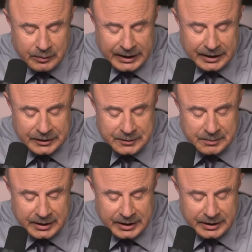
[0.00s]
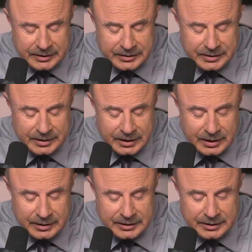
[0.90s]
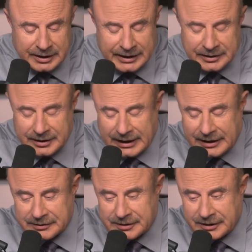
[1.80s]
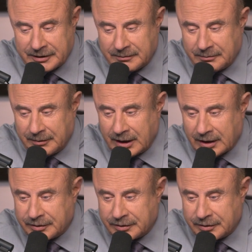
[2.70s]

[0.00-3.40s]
ran as many as 10,000 mock